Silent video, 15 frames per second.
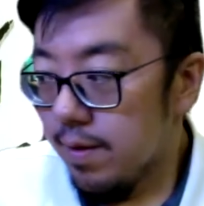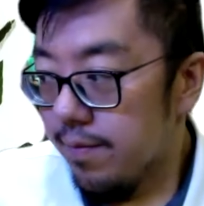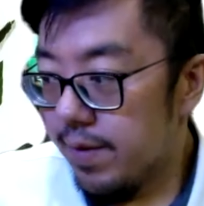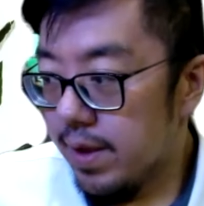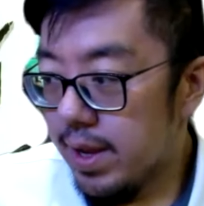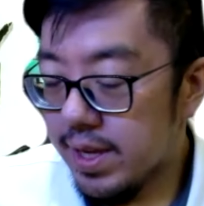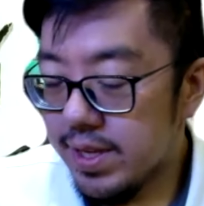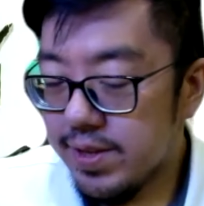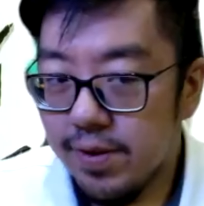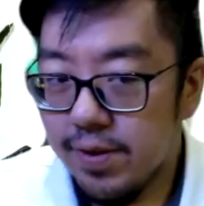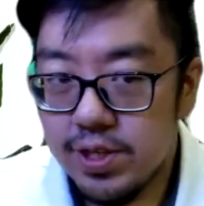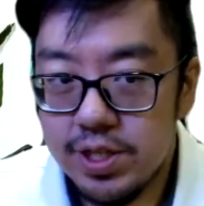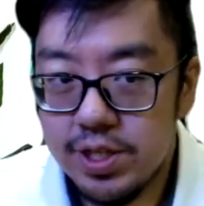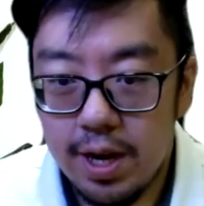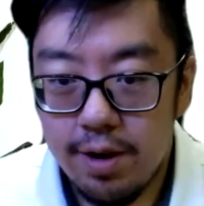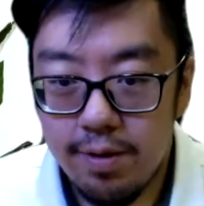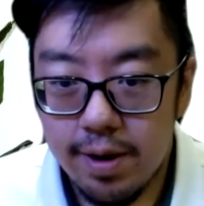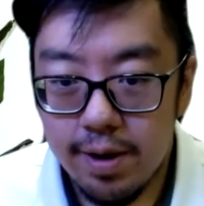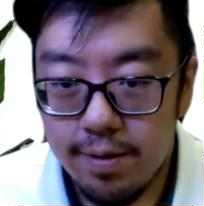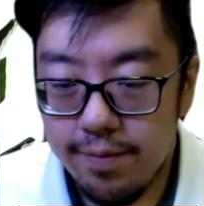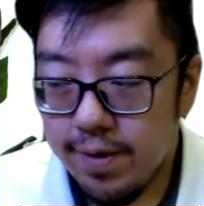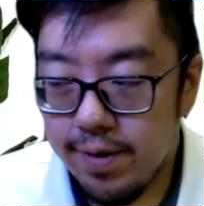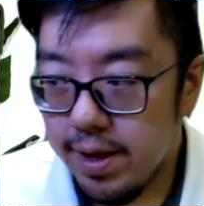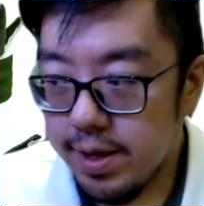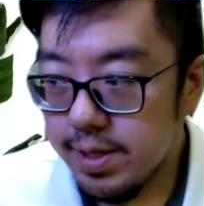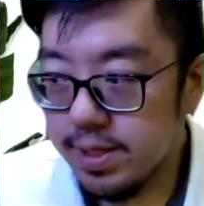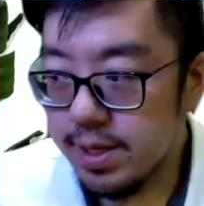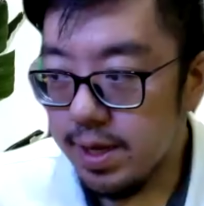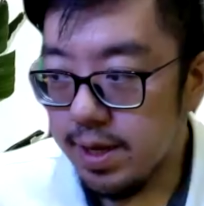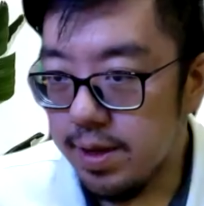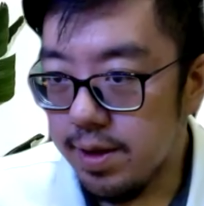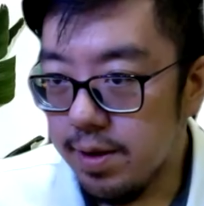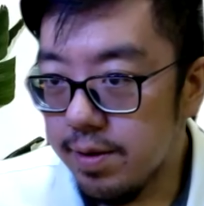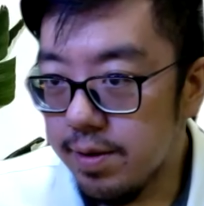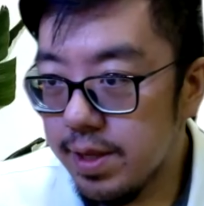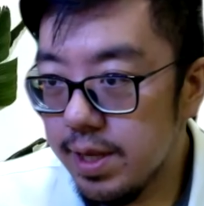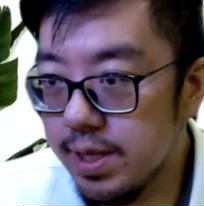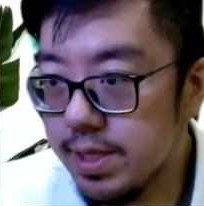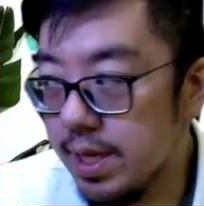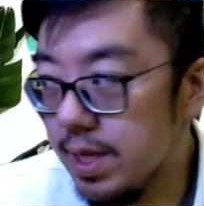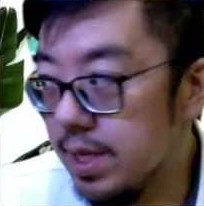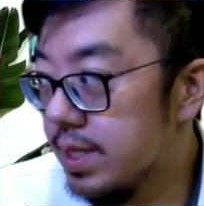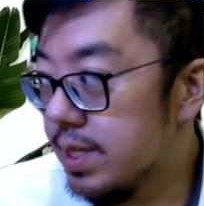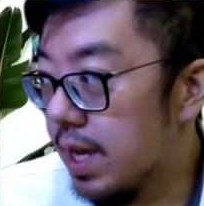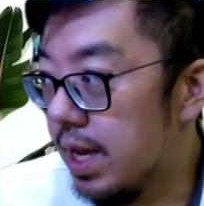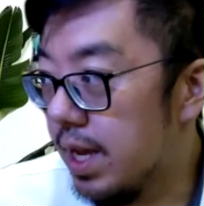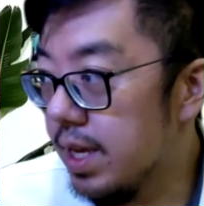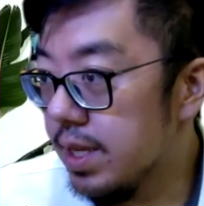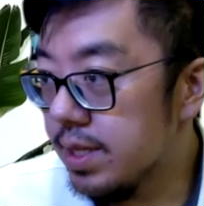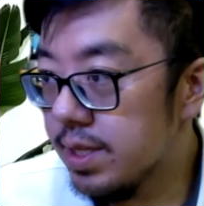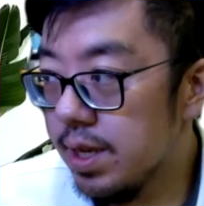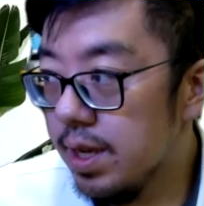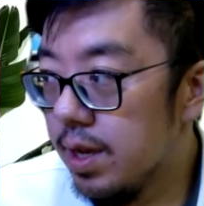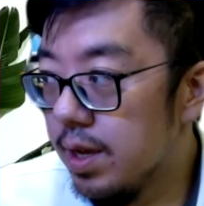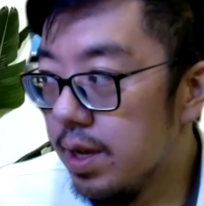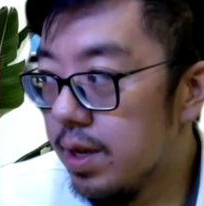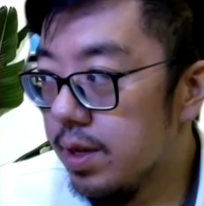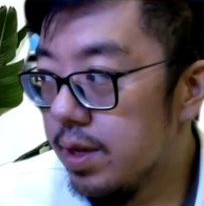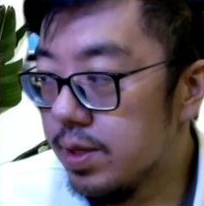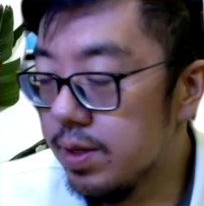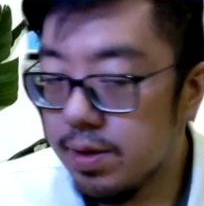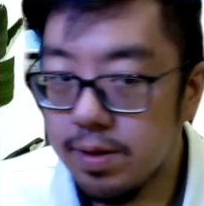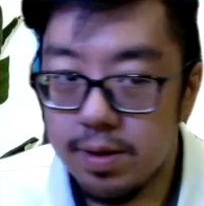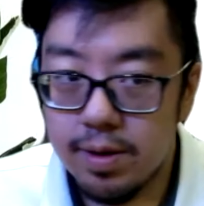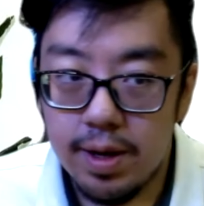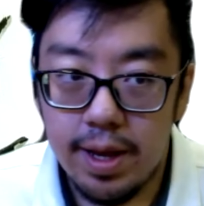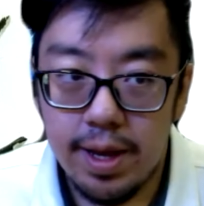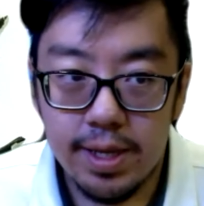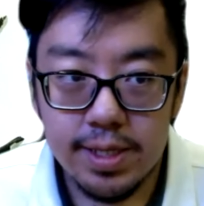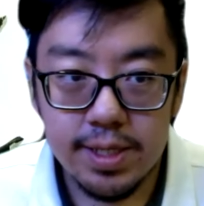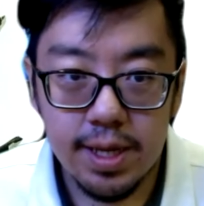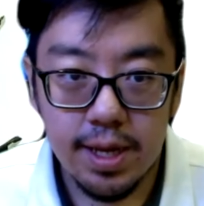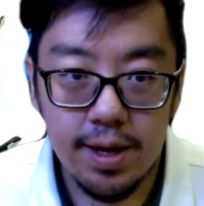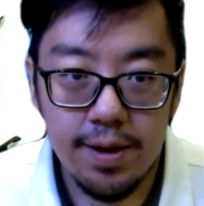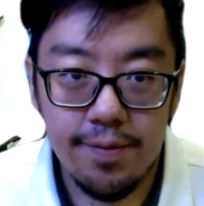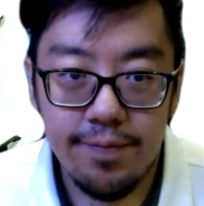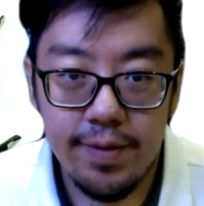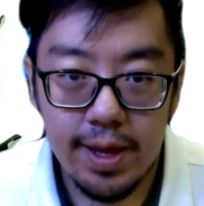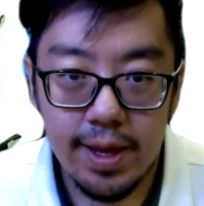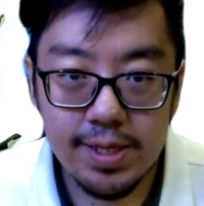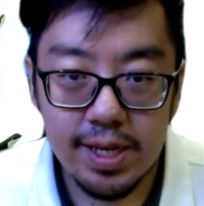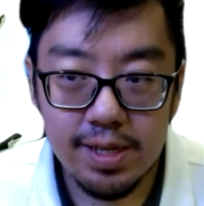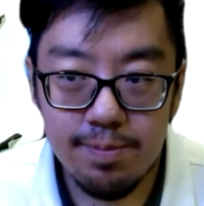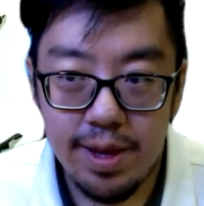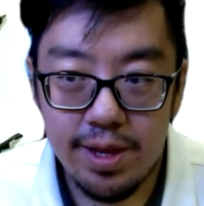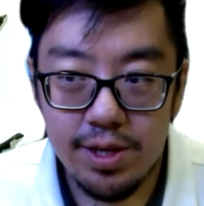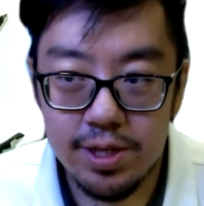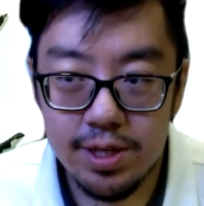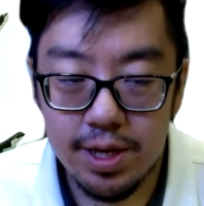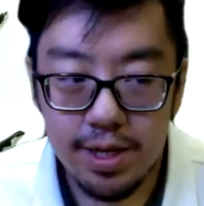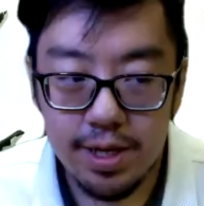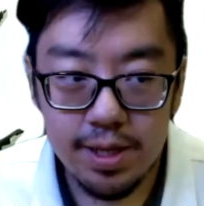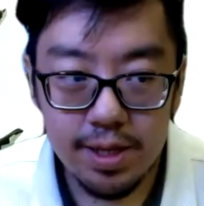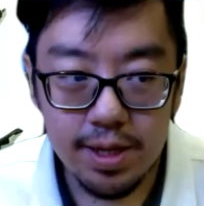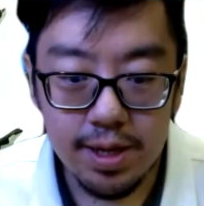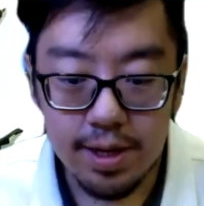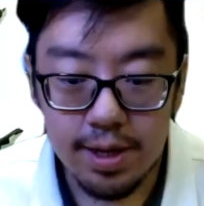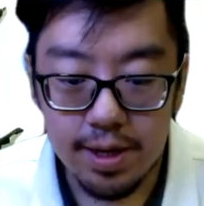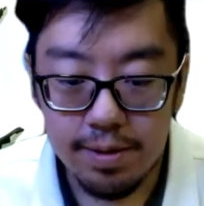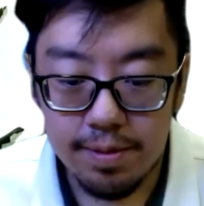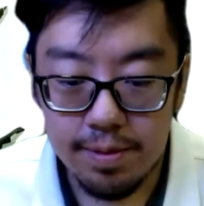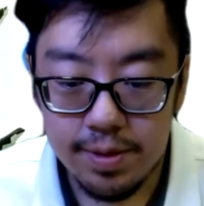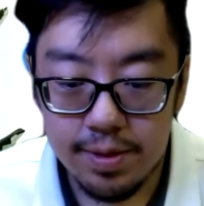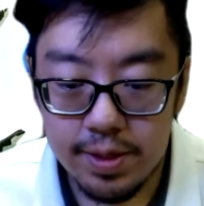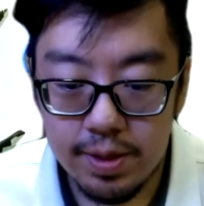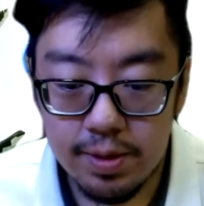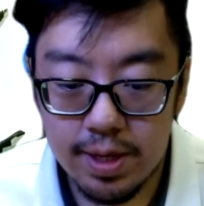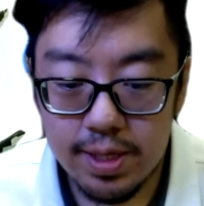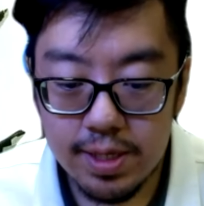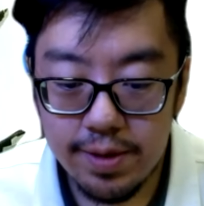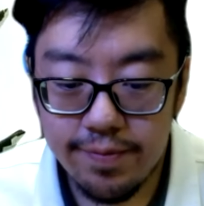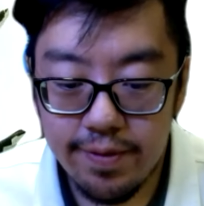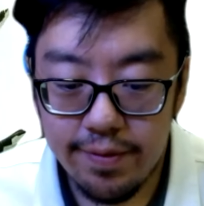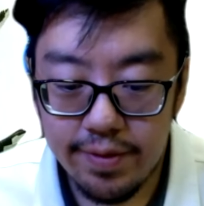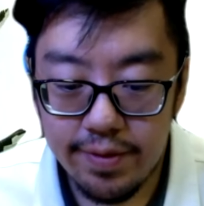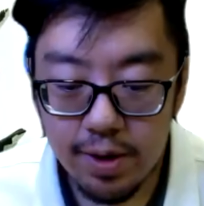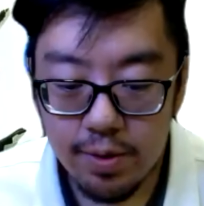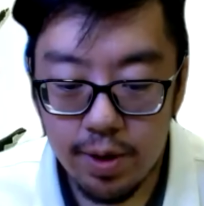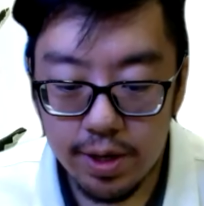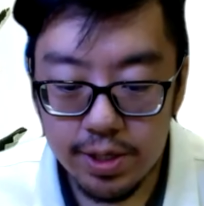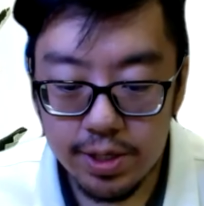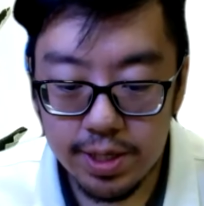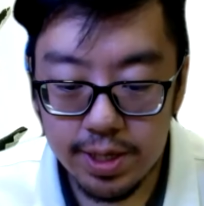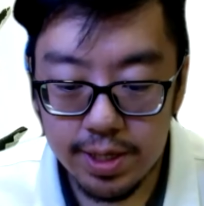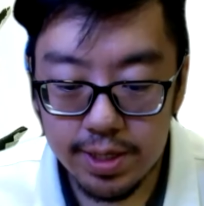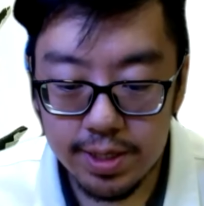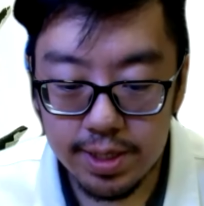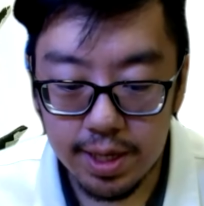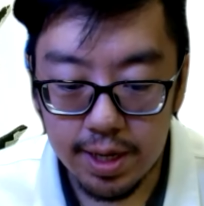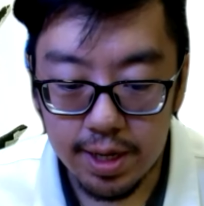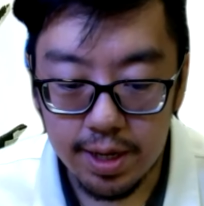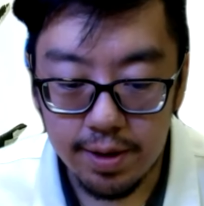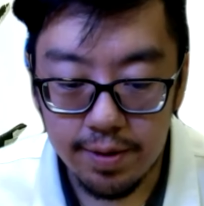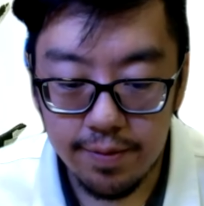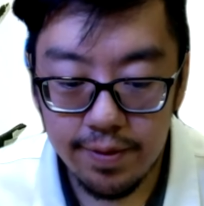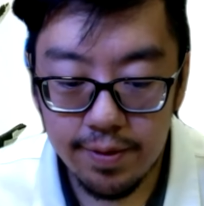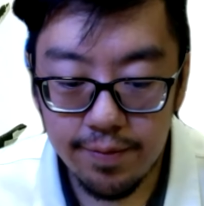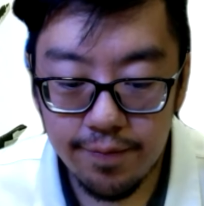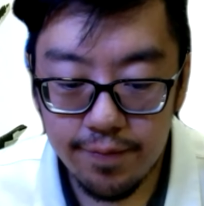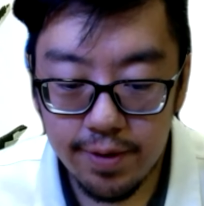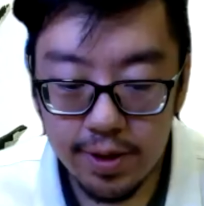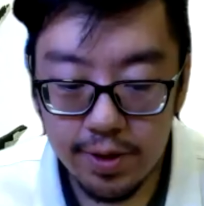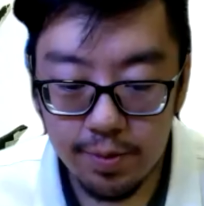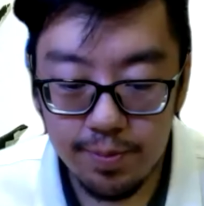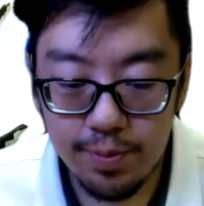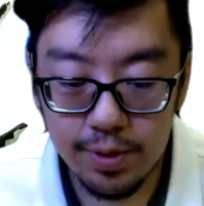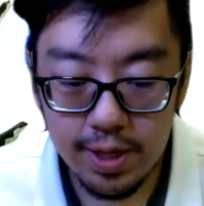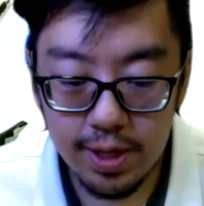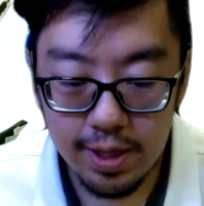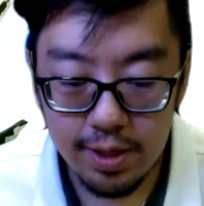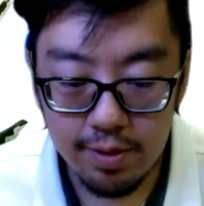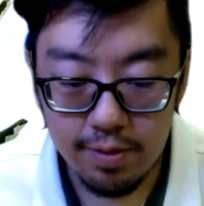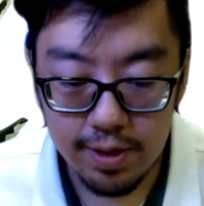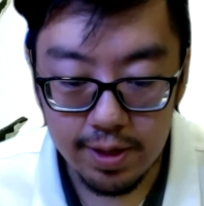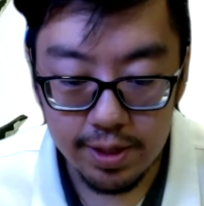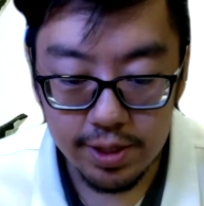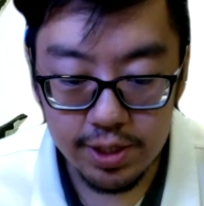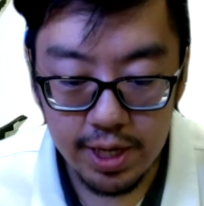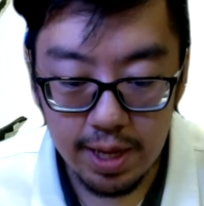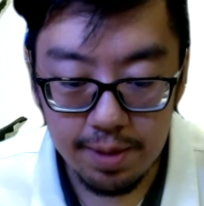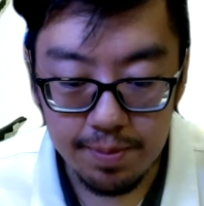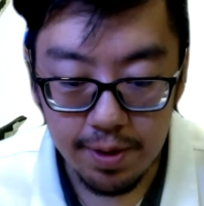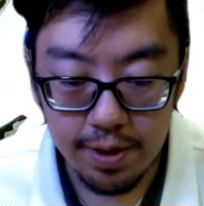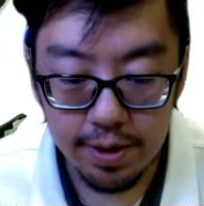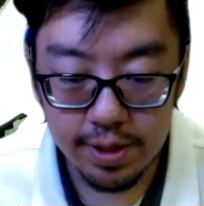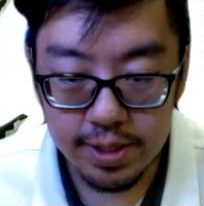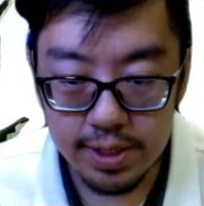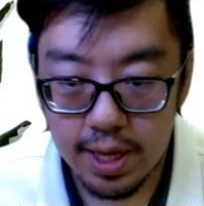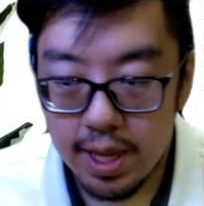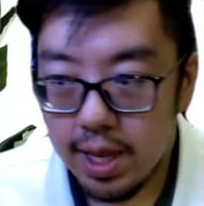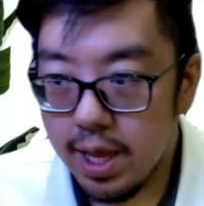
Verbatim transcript: Felix, for sharing with us uh, all these insights. So as uh, Felix has mentioned, uh, students, if you have any questions, uh, feel free to put it into the chat box